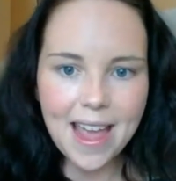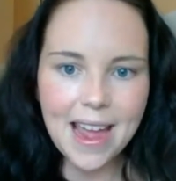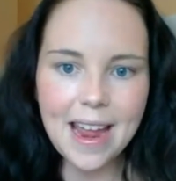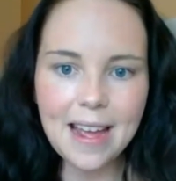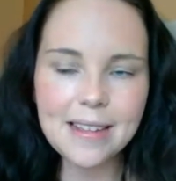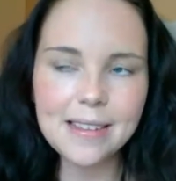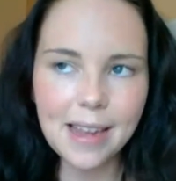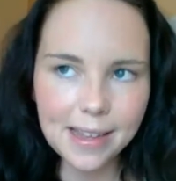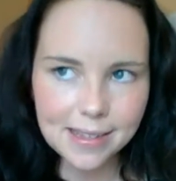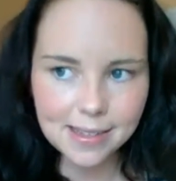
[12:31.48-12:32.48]

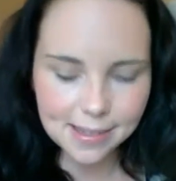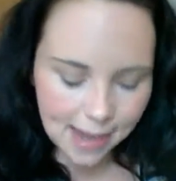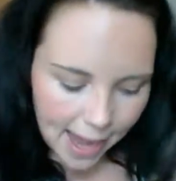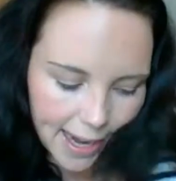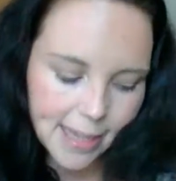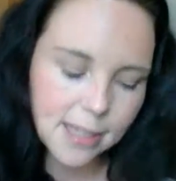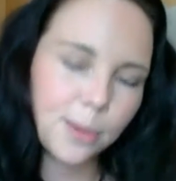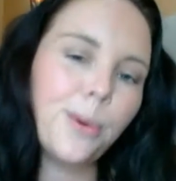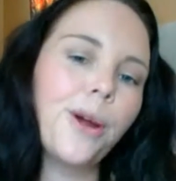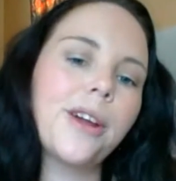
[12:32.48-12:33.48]
It's starting to
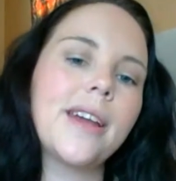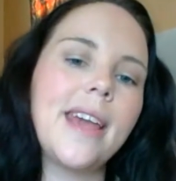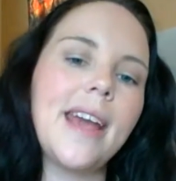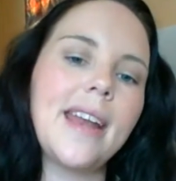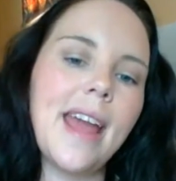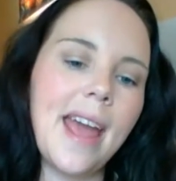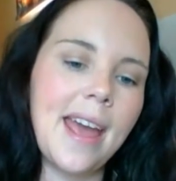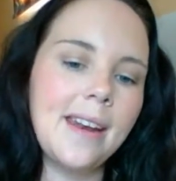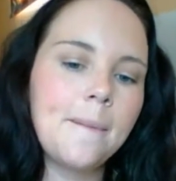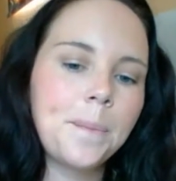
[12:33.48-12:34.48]
work again.
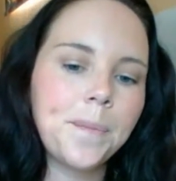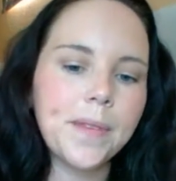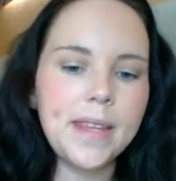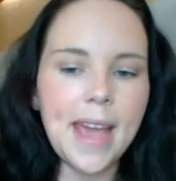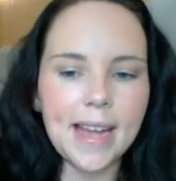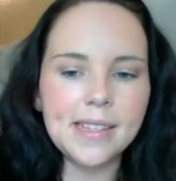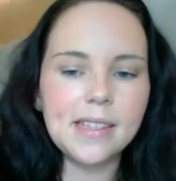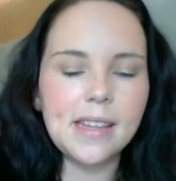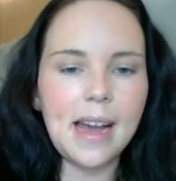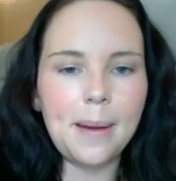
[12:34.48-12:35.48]
And
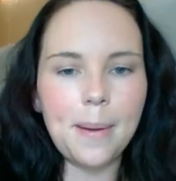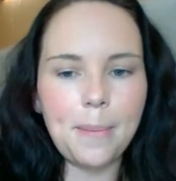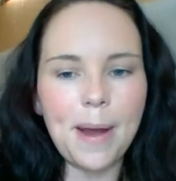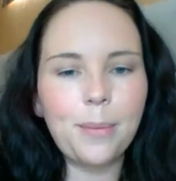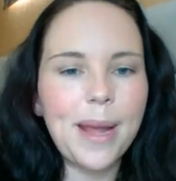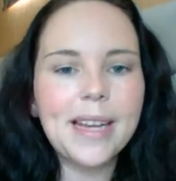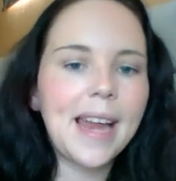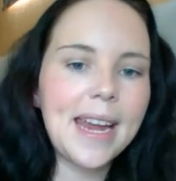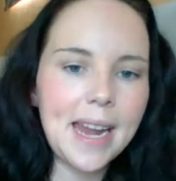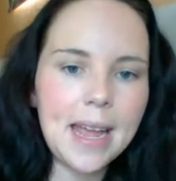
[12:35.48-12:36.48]
yes, about a week
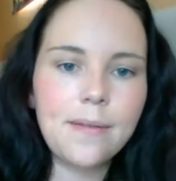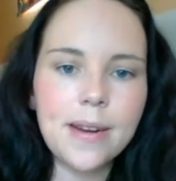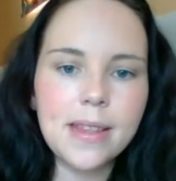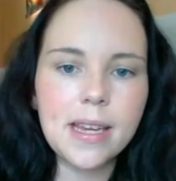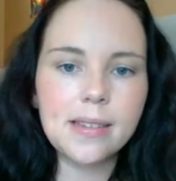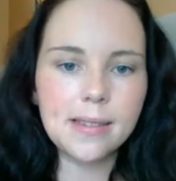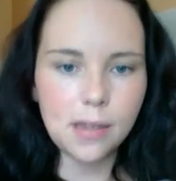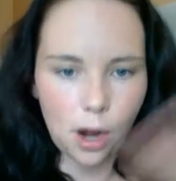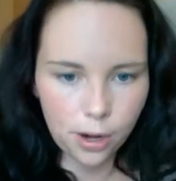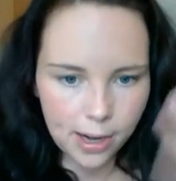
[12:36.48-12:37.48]
later, everything
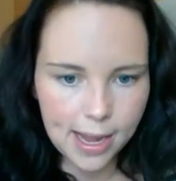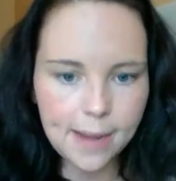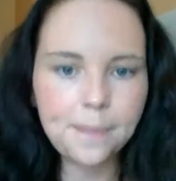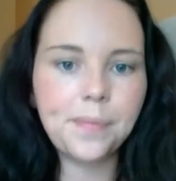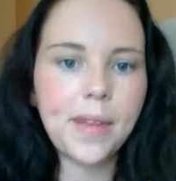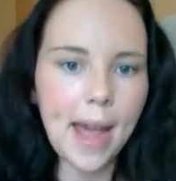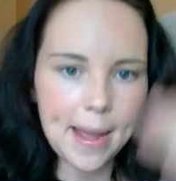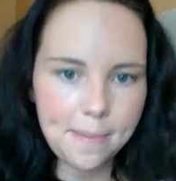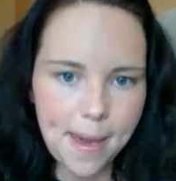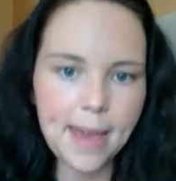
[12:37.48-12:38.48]
slowly
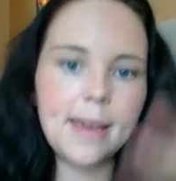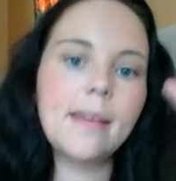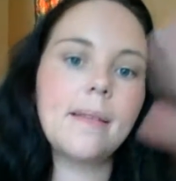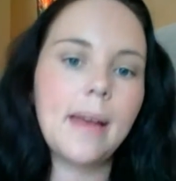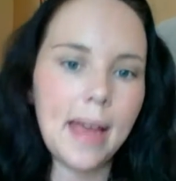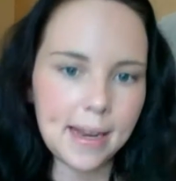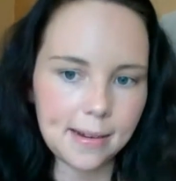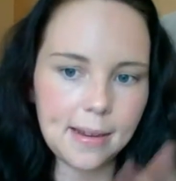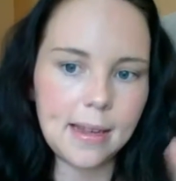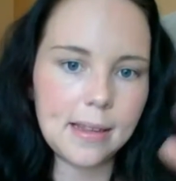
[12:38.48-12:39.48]
came back,
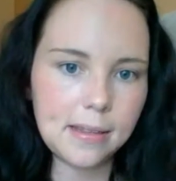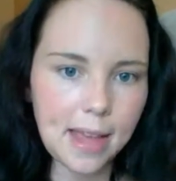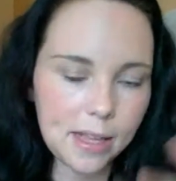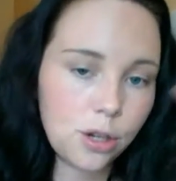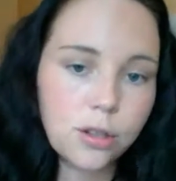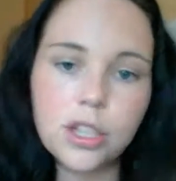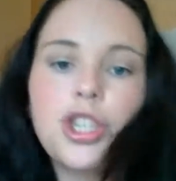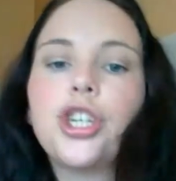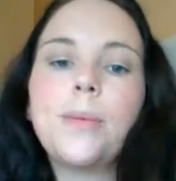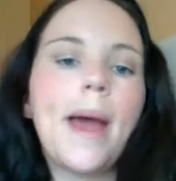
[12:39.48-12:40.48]
and they took the
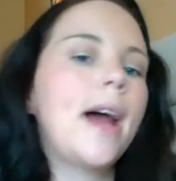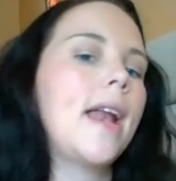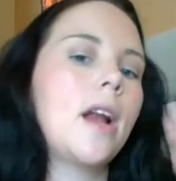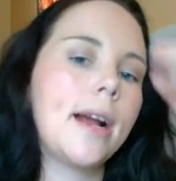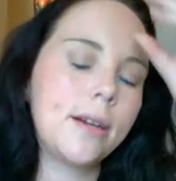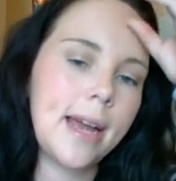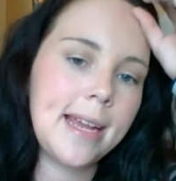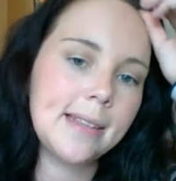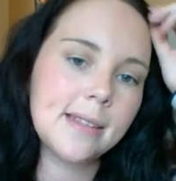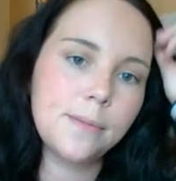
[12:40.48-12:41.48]
tube out, and I could
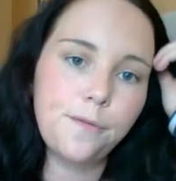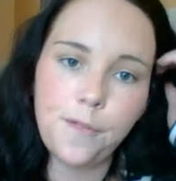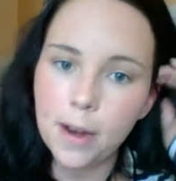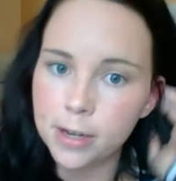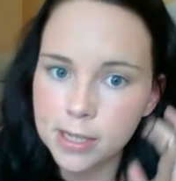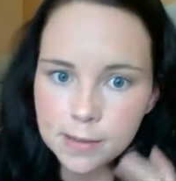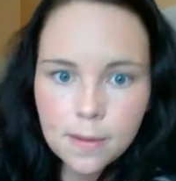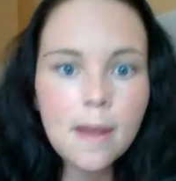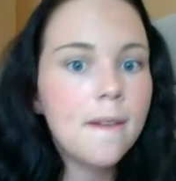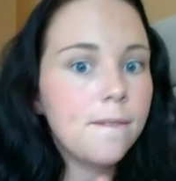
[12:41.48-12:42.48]
eat some very,
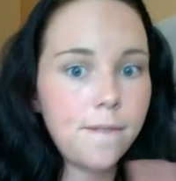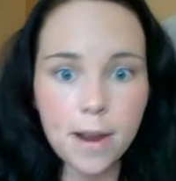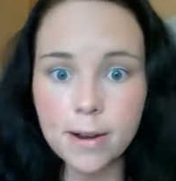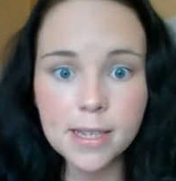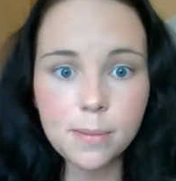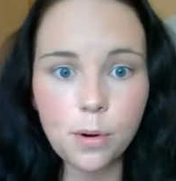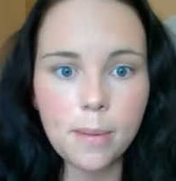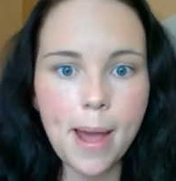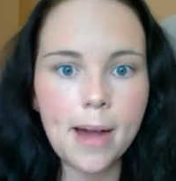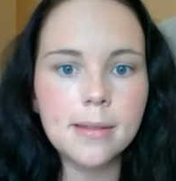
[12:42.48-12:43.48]
very small
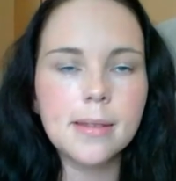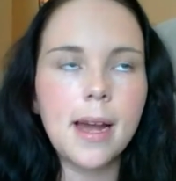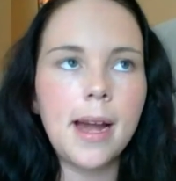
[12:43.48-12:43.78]
amounts.